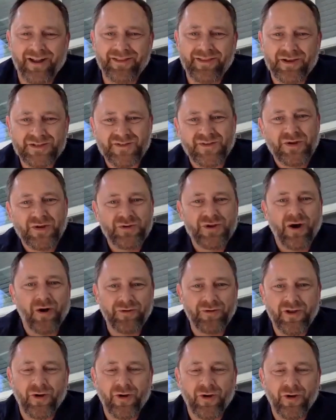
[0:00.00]
Those of you who don't
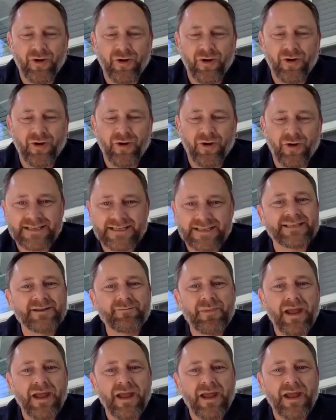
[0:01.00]
know him, he's an
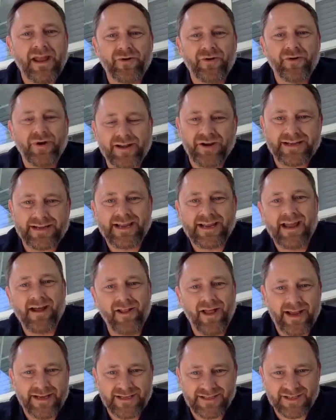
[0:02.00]
assistant band director at
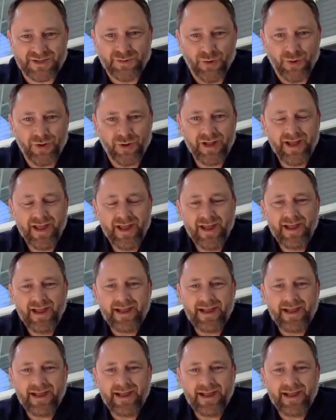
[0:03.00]
Kell High School